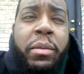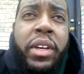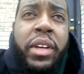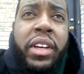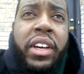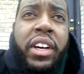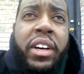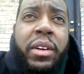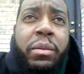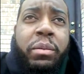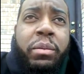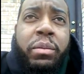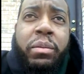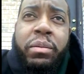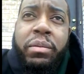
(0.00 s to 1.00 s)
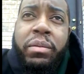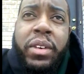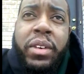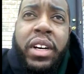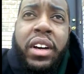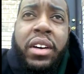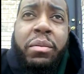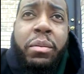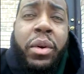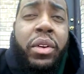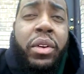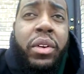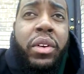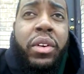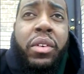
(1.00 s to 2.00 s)
maybe a
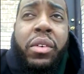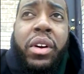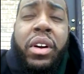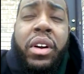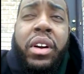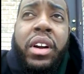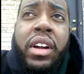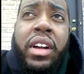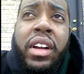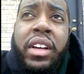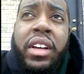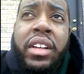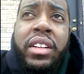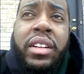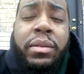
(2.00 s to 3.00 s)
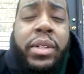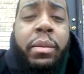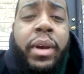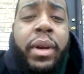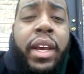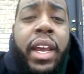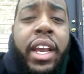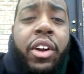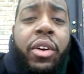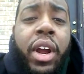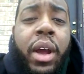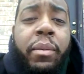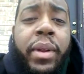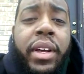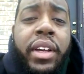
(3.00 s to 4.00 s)
murder or some type of hate
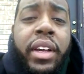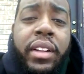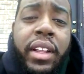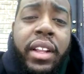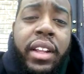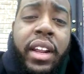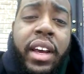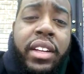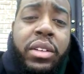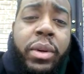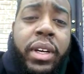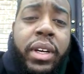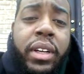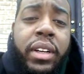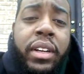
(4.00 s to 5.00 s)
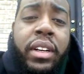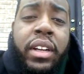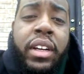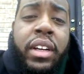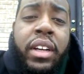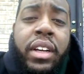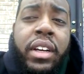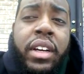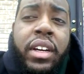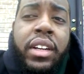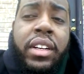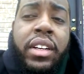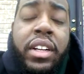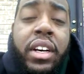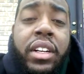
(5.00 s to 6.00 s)
crime that has been
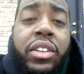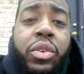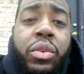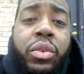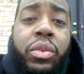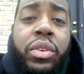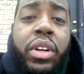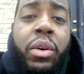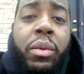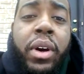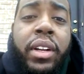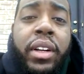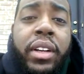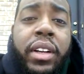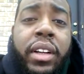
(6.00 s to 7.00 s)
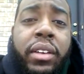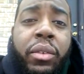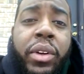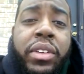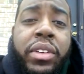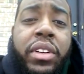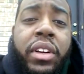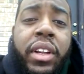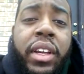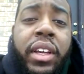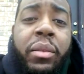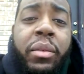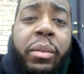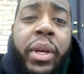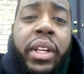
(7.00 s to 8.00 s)
done to someone
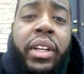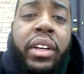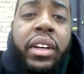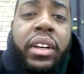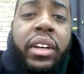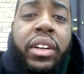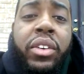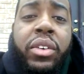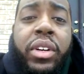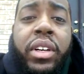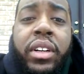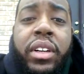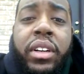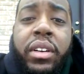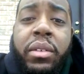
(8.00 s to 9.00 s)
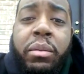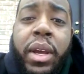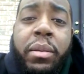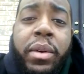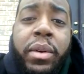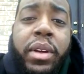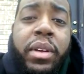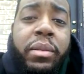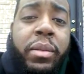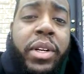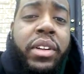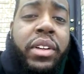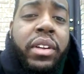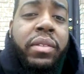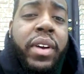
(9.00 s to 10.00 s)
recently in the media. You could maybe
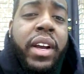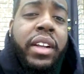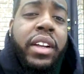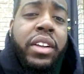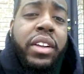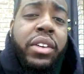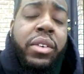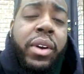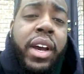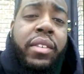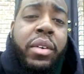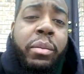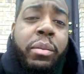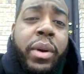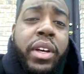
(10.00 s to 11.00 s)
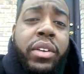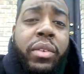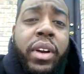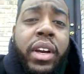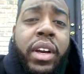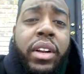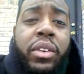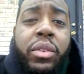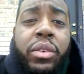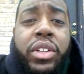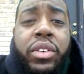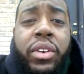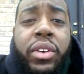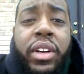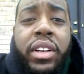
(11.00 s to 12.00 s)
mention the fact that you have a best friend
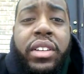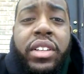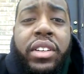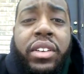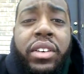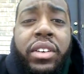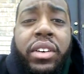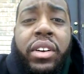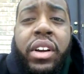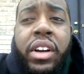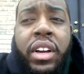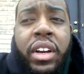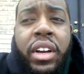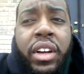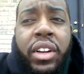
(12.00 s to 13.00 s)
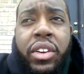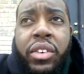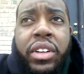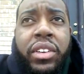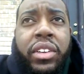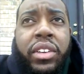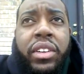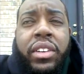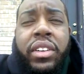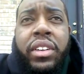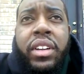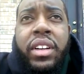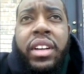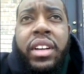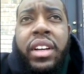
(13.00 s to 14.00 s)
who is transgender. You could
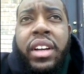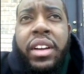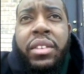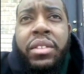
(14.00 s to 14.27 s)
just